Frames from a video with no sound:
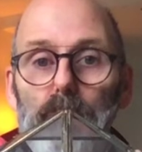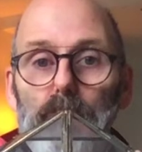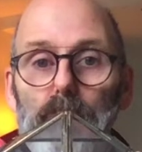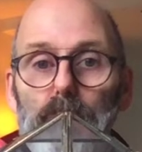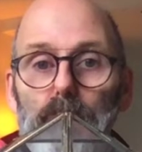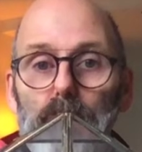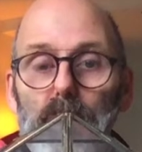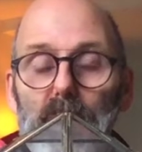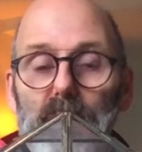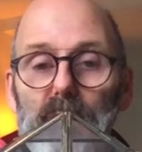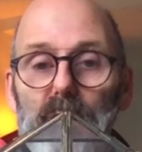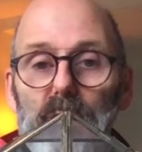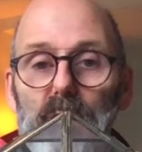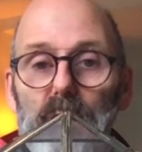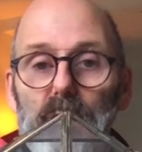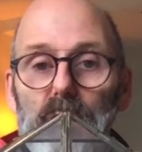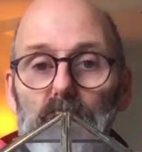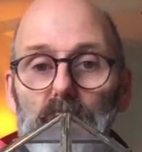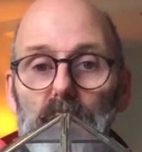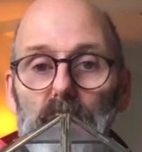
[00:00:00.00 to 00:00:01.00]

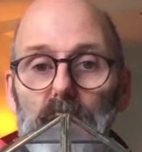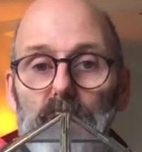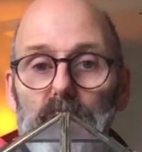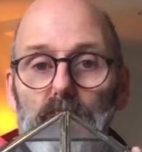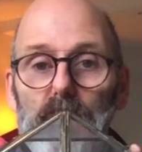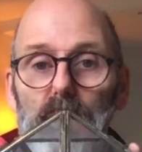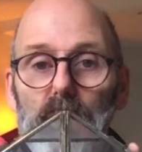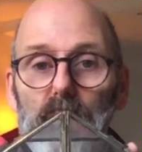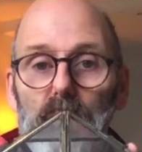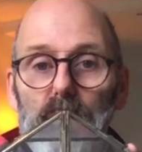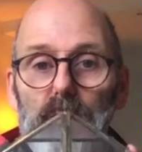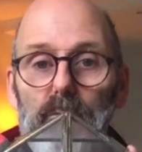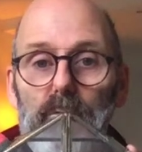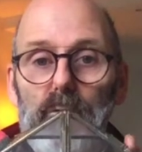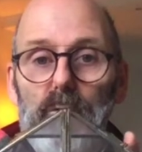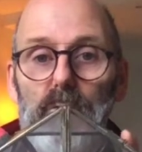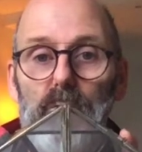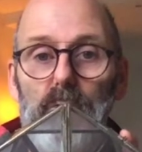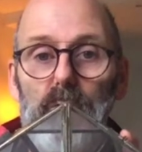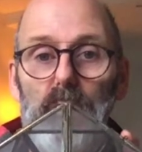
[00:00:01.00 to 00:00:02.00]
pentacle as well if
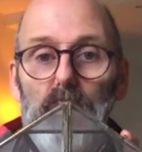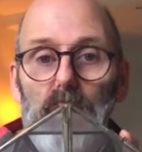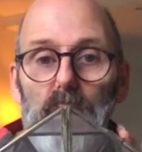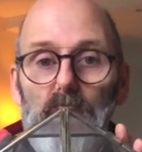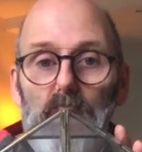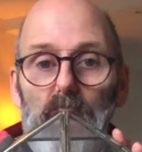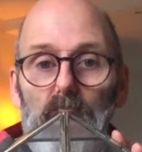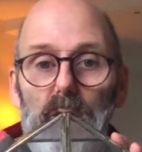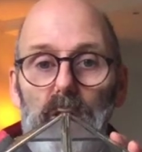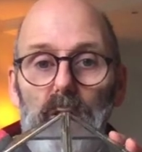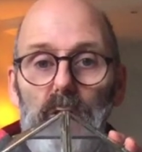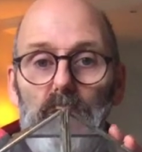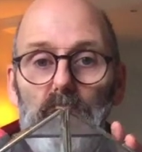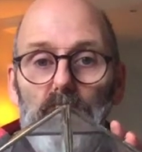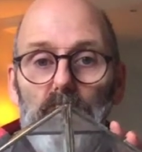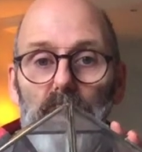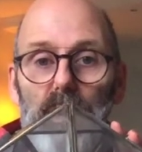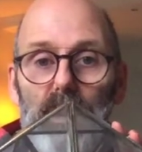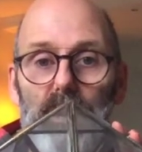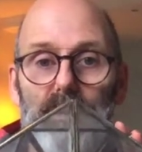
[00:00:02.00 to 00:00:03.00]
you
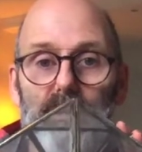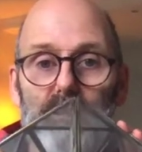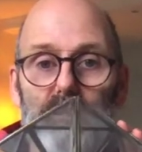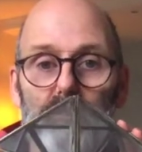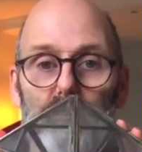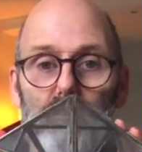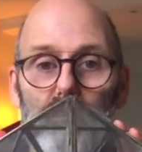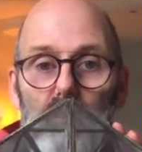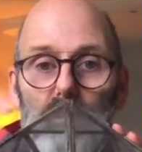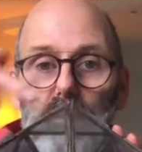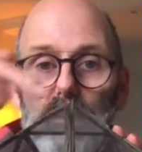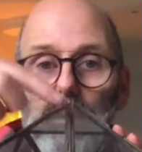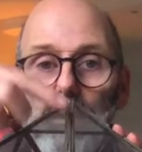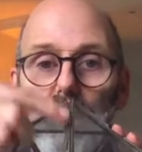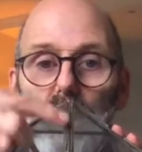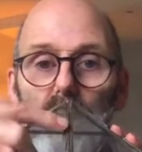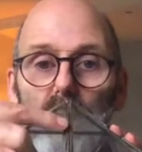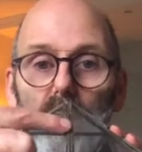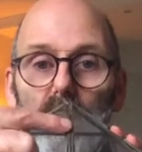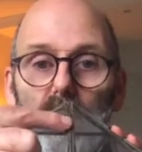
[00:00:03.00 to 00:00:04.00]
connect
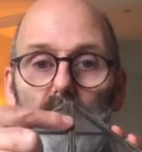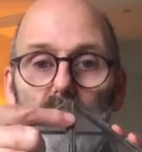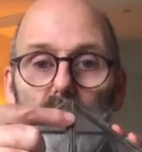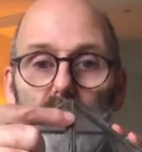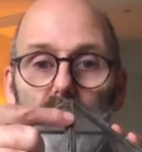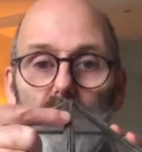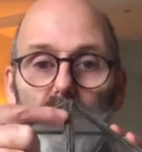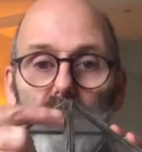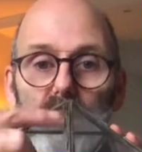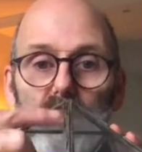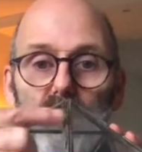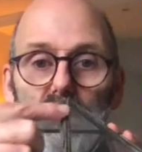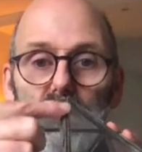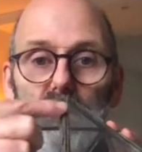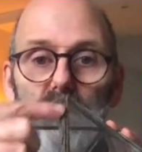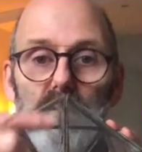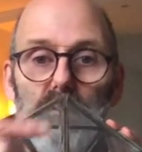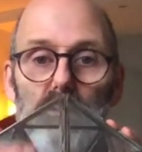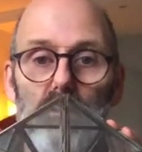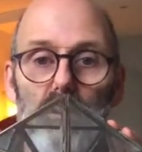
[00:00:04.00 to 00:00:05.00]
this
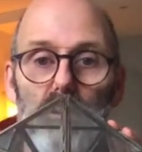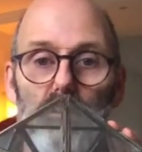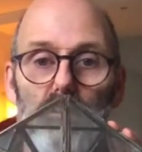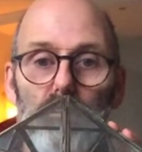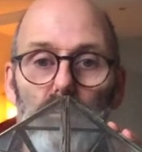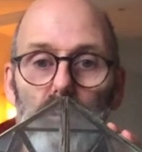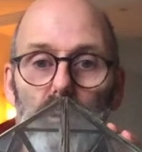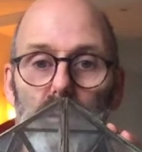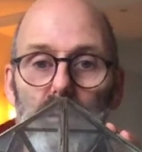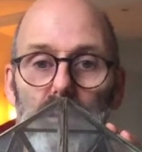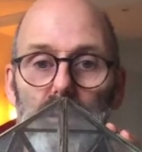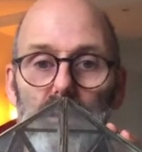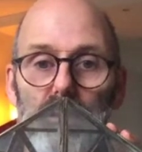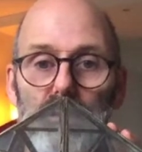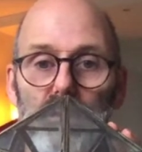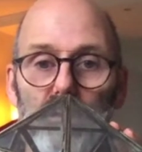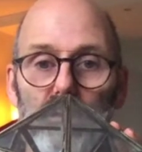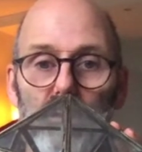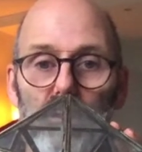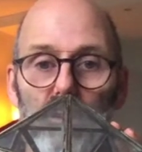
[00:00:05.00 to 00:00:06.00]
dot with
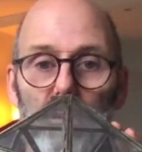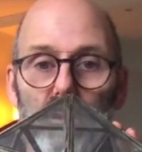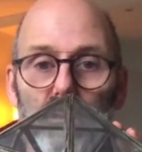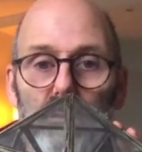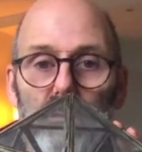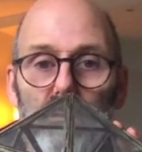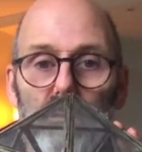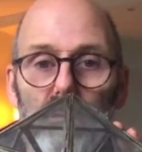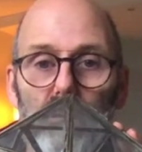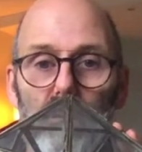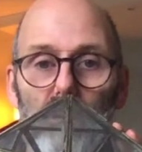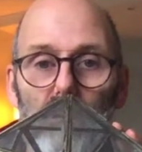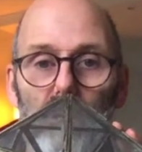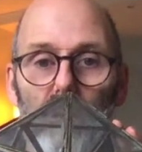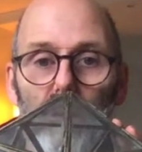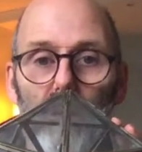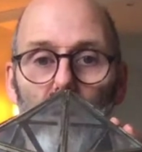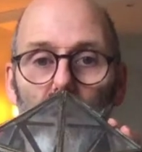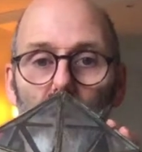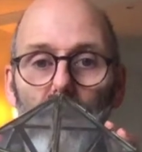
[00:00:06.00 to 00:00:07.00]
this dot,
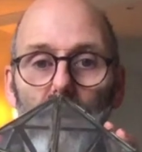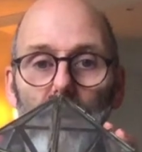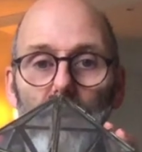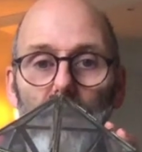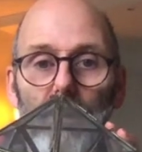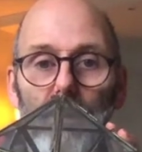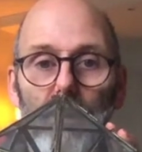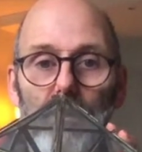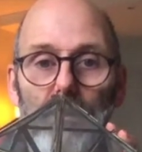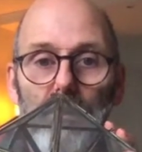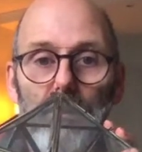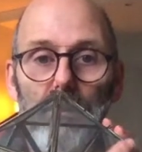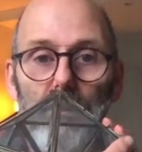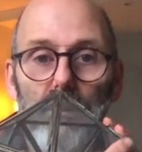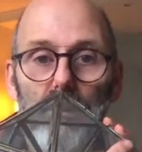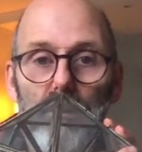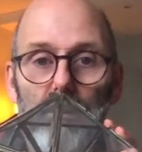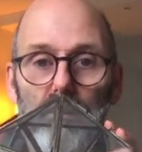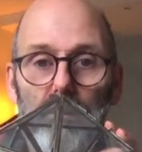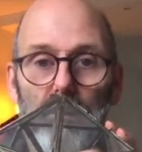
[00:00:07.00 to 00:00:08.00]
and then you
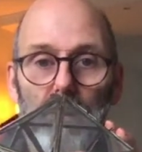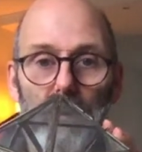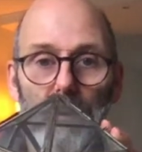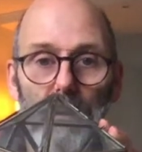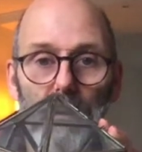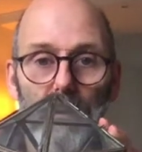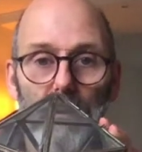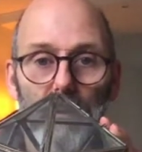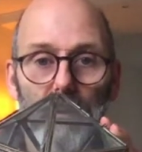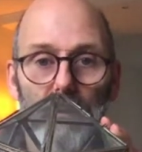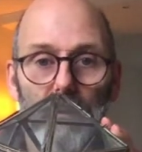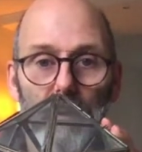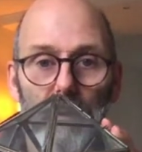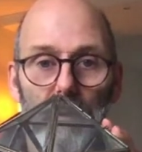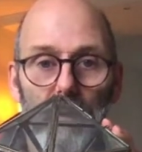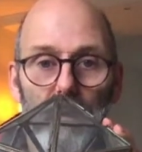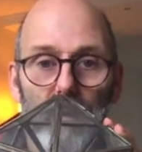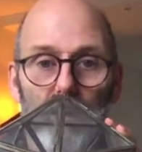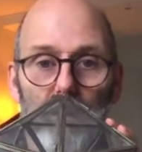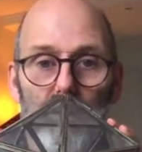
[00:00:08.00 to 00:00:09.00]
go there
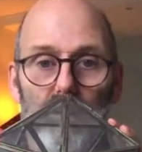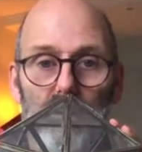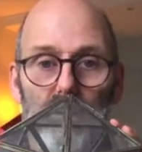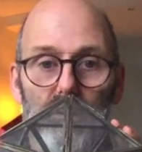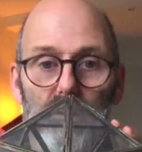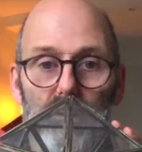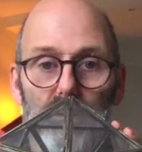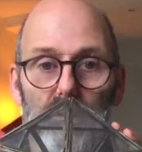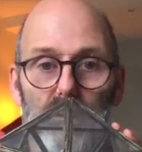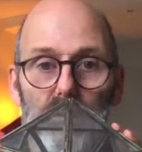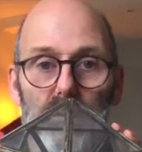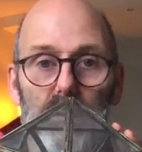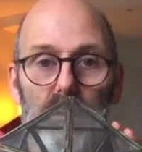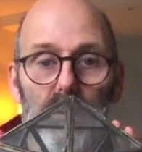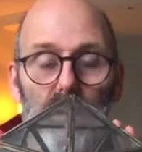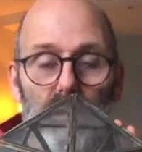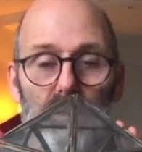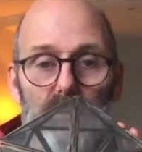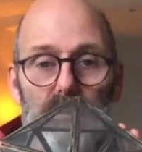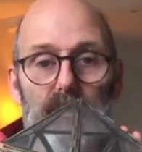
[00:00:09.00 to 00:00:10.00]
you
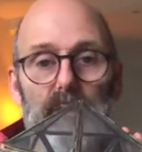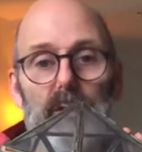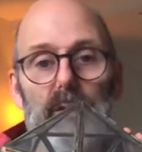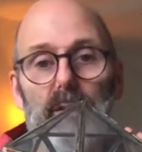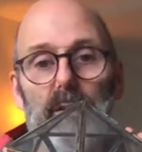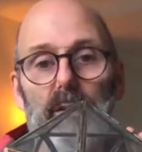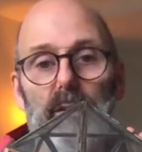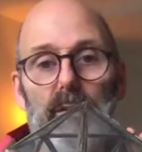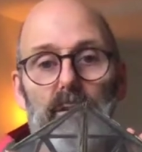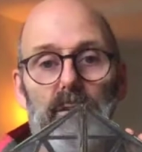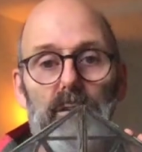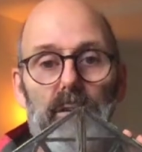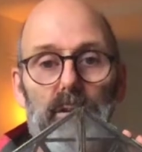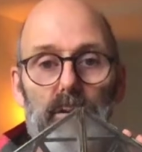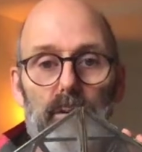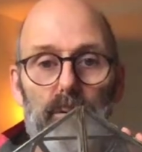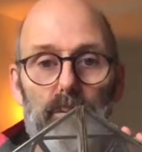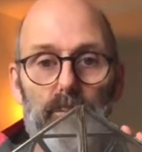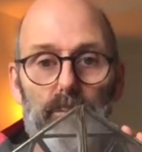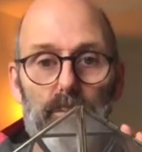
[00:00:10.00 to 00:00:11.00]
get
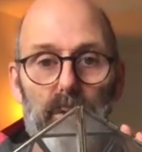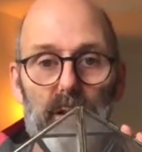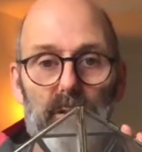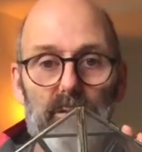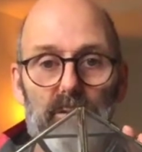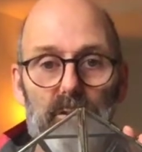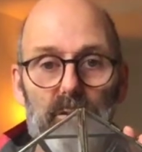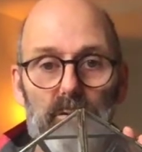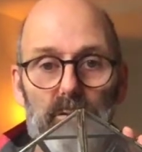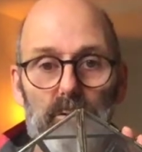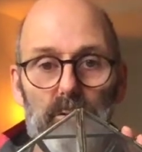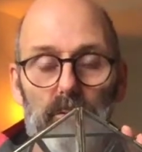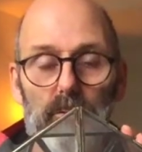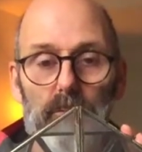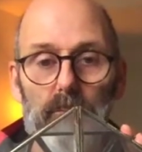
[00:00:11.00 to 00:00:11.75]
the pentacle.